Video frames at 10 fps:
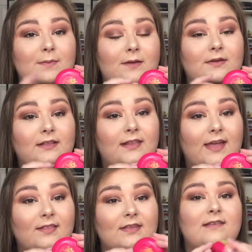might really
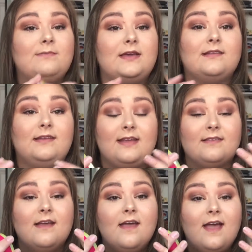like this because it is
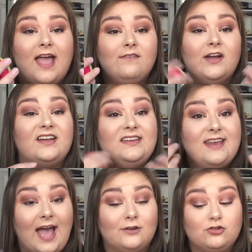a very
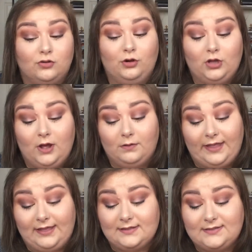natural glow,
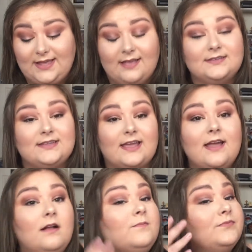like it says. Like,
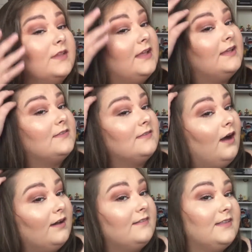it's
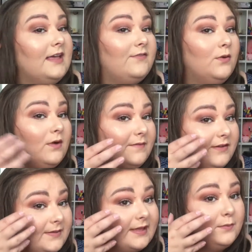honestly, if you want
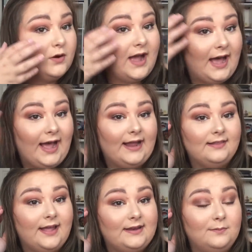maybe like a more
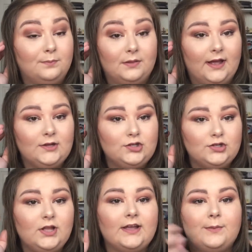highlighted blush
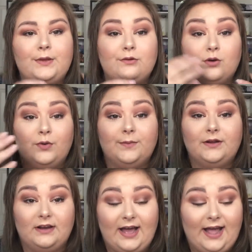look, but you don't want to
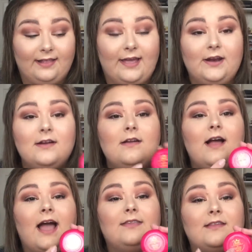put on highlighter,
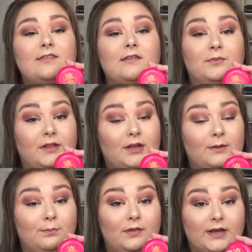I think this is a really
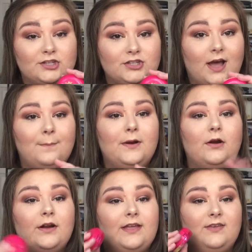good blush
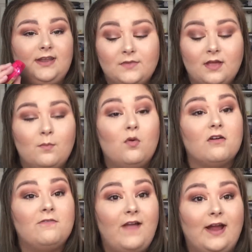topper, or even
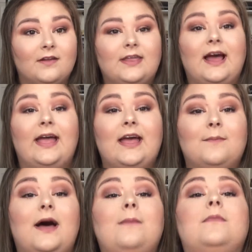more fair than I
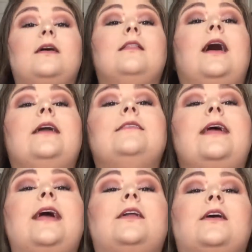am. I'm a lot
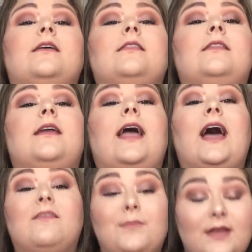tanner than I have